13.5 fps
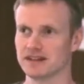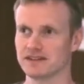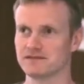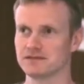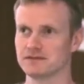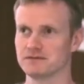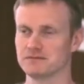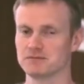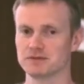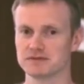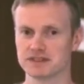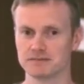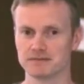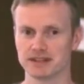If you
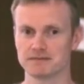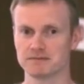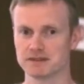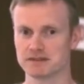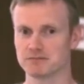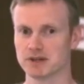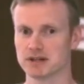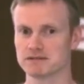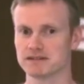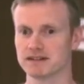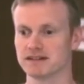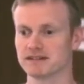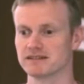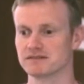pull something in with
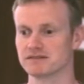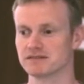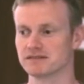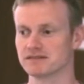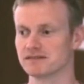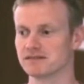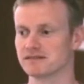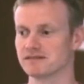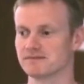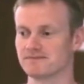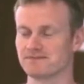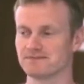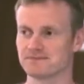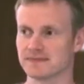Composer, you're
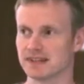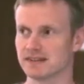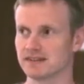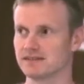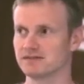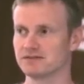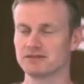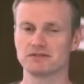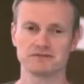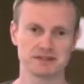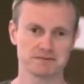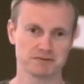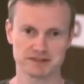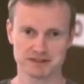not
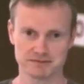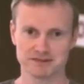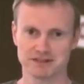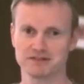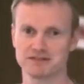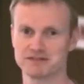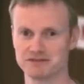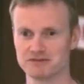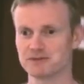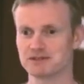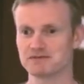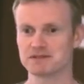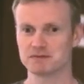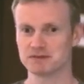responsible. You're
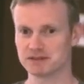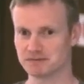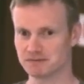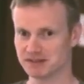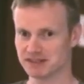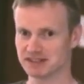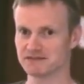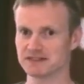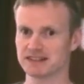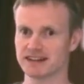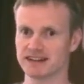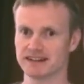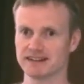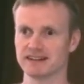almost responsible just for
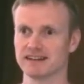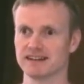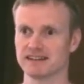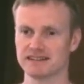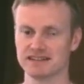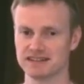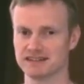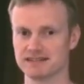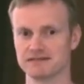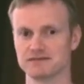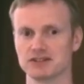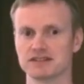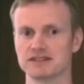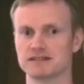saying this is
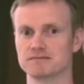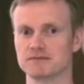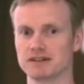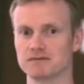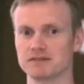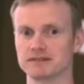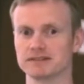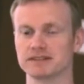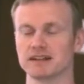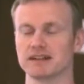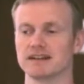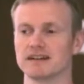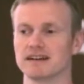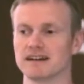the version number I want.
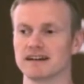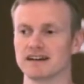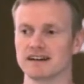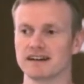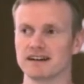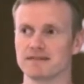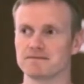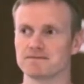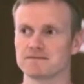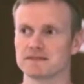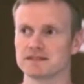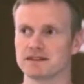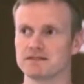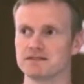
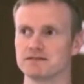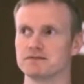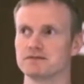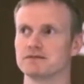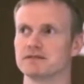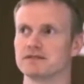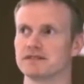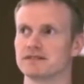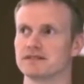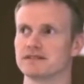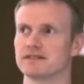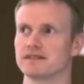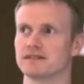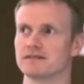So
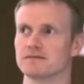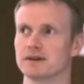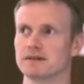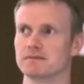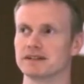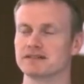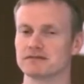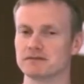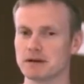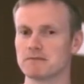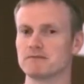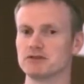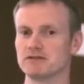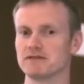when you talk
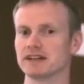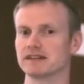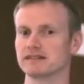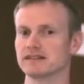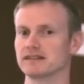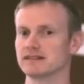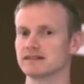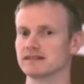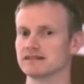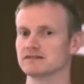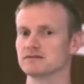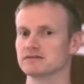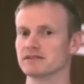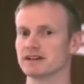about moving the
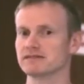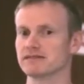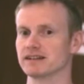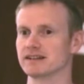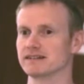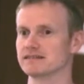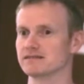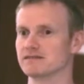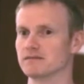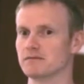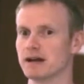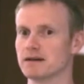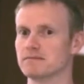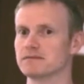core directory into a
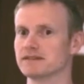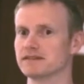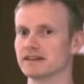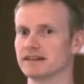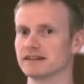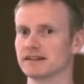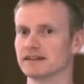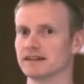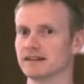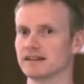web thing,